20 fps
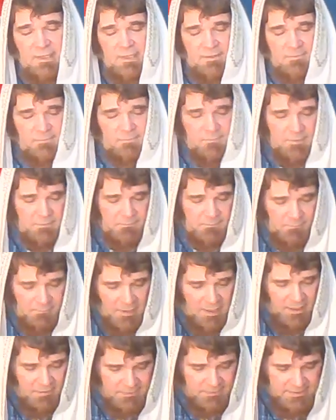if the
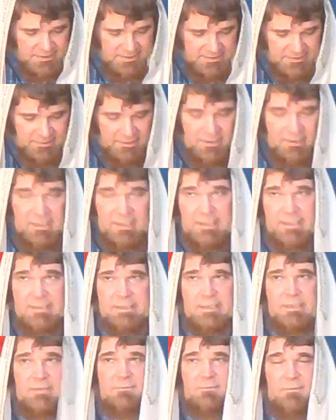Father
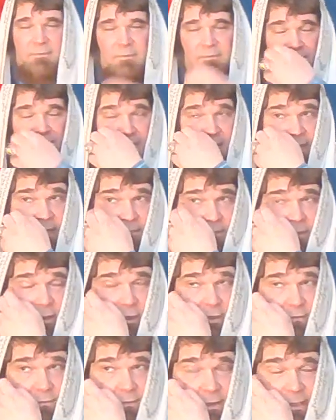God can forgive
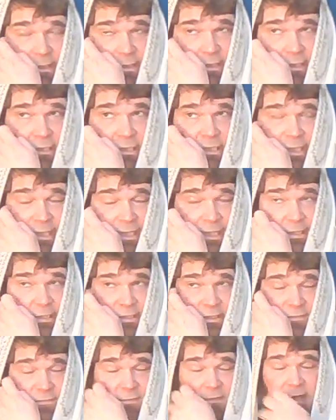our offenses, and
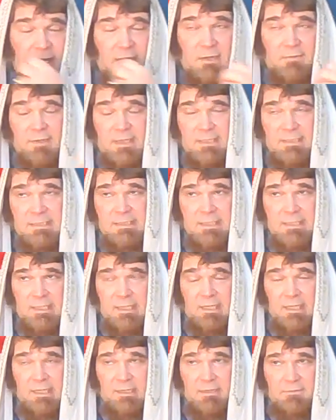He's the Father, He's the
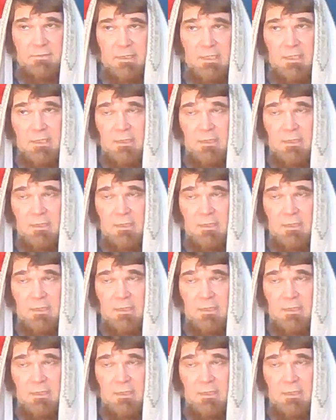God of,